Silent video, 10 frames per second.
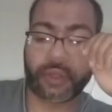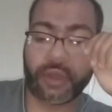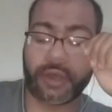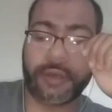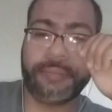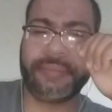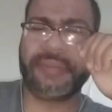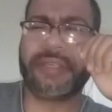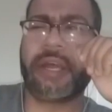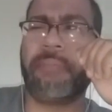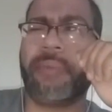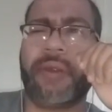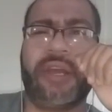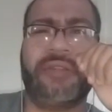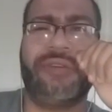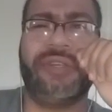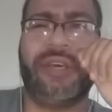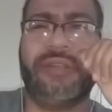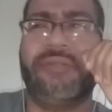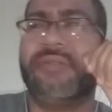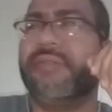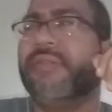Probably like 3 days.